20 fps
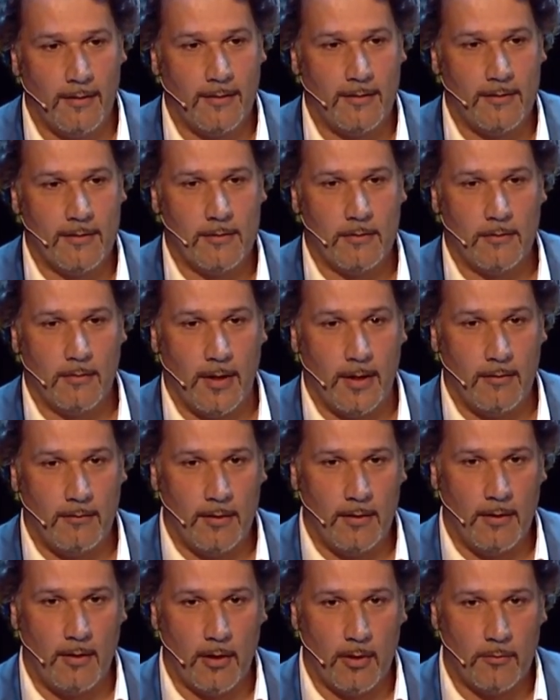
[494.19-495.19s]
So having
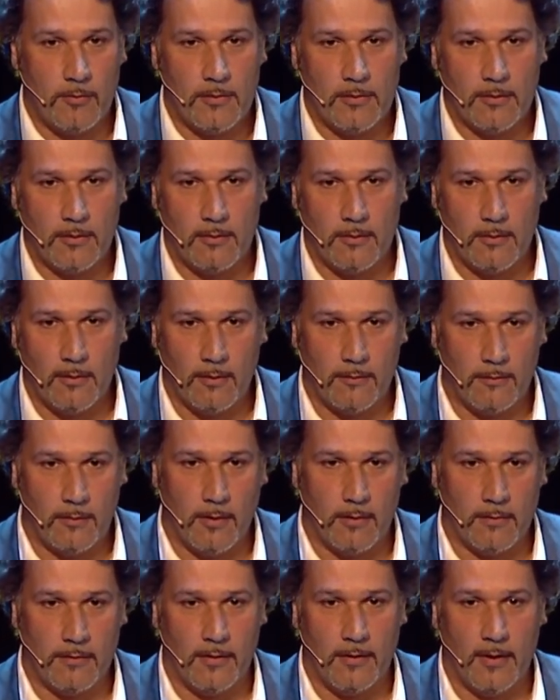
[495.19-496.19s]
the option of
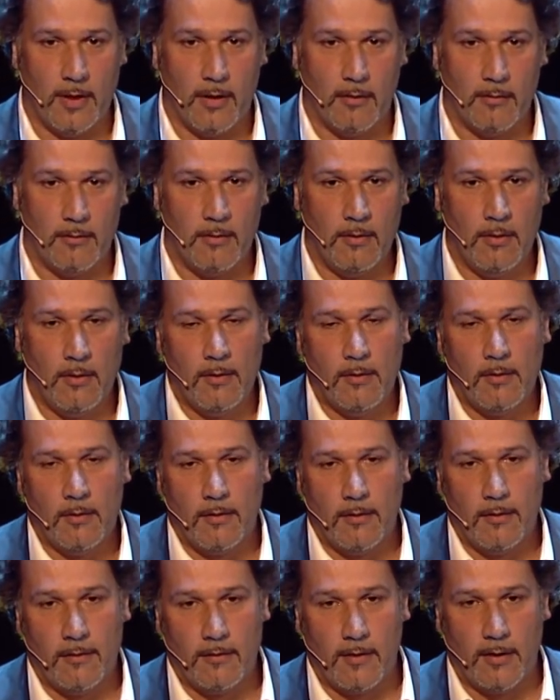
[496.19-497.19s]
closing down
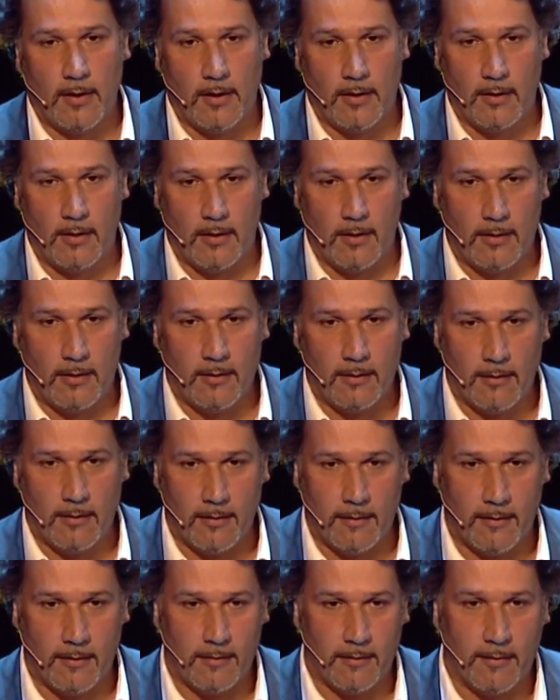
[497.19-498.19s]
is clearly
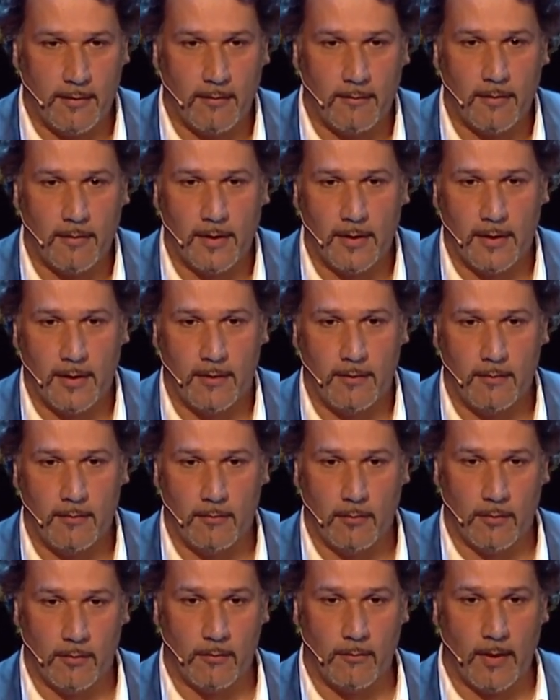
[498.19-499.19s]
something that
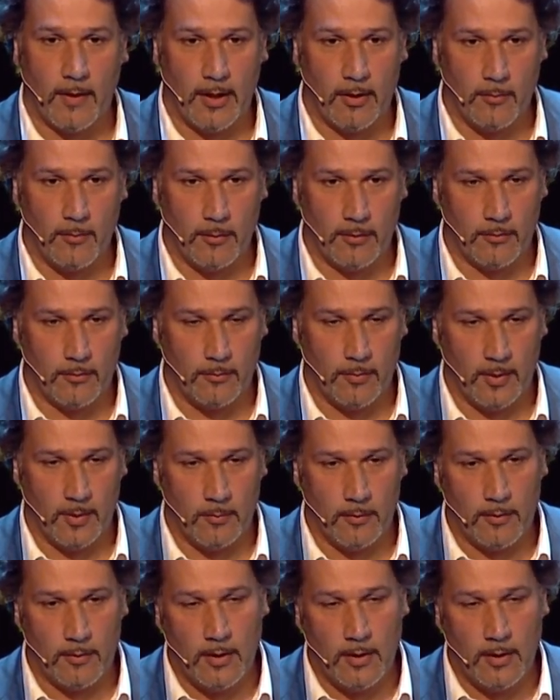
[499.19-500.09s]
was valuable to people.